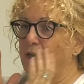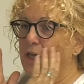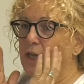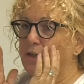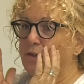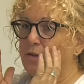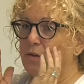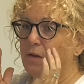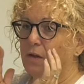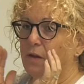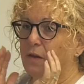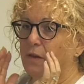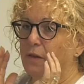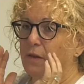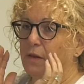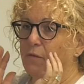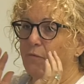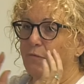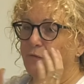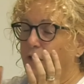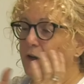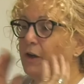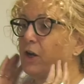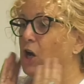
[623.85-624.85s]
it's
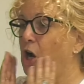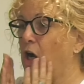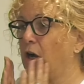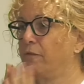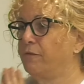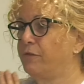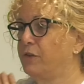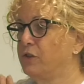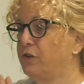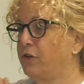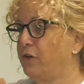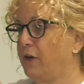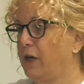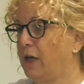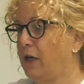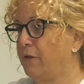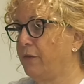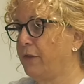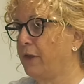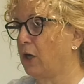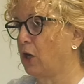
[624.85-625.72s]
very harmful to your health.